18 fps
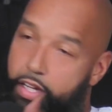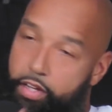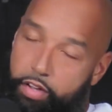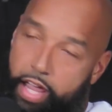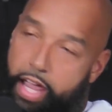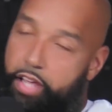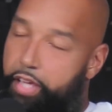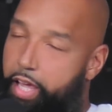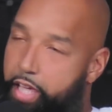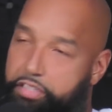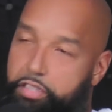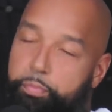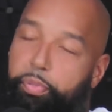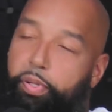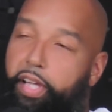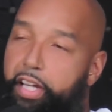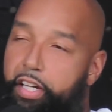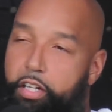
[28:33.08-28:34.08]
as a
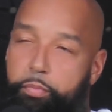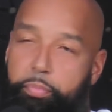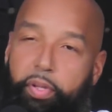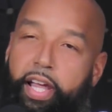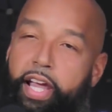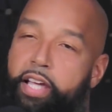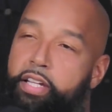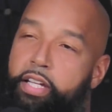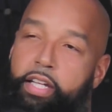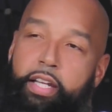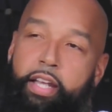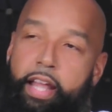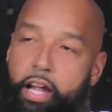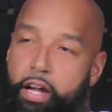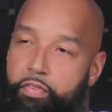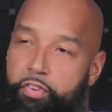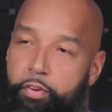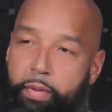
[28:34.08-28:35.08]
player playing in it
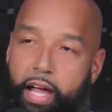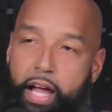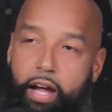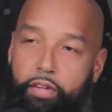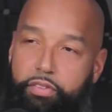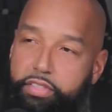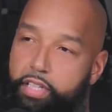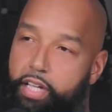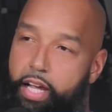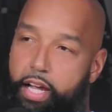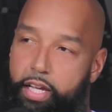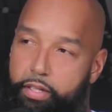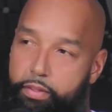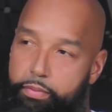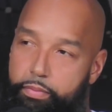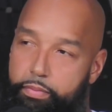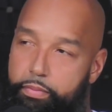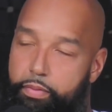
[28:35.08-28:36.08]
now from the outside,
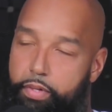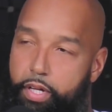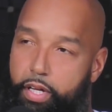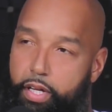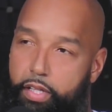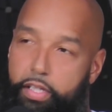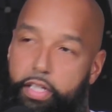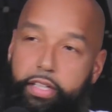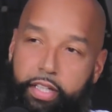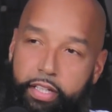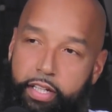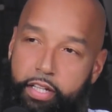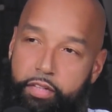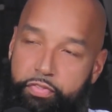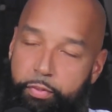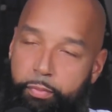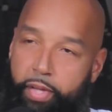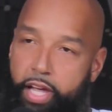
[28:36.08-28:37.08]
looking in
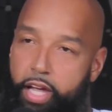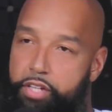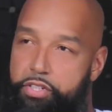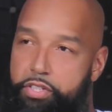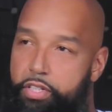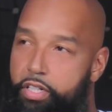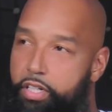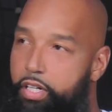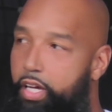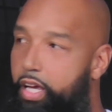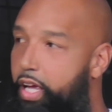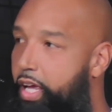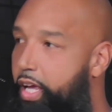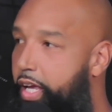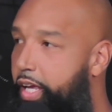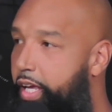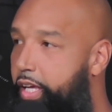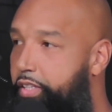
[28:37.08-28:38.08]
from last year,
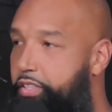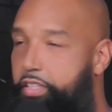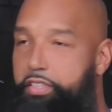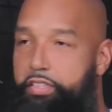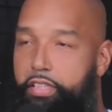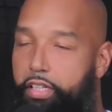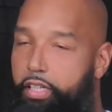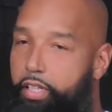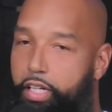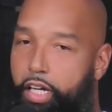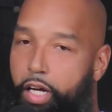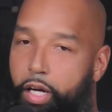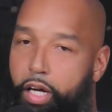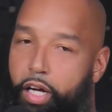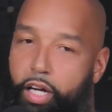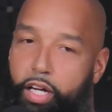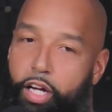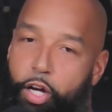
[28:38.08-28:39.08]
it's just
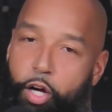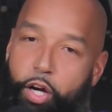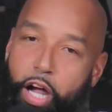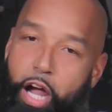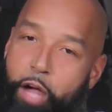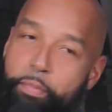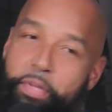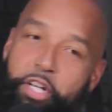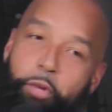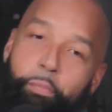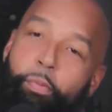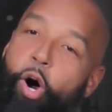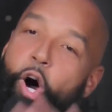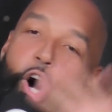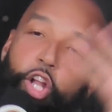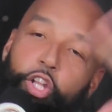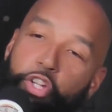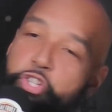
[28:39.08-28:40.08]
I'm in a
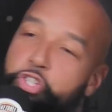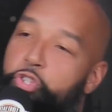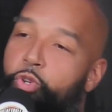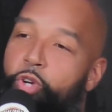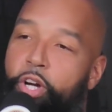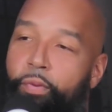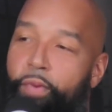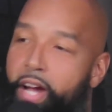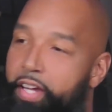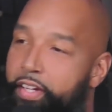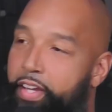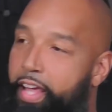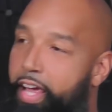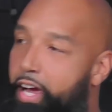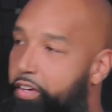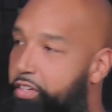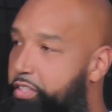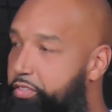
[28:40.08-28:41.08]
ball of joy right
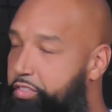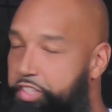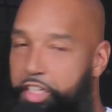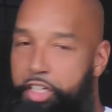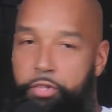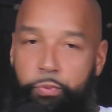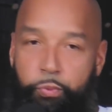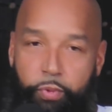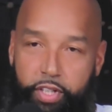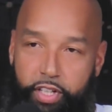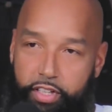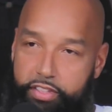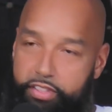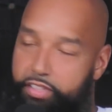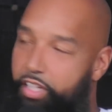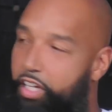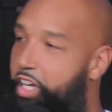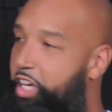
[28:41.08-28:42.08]
now. Just 10 weeks,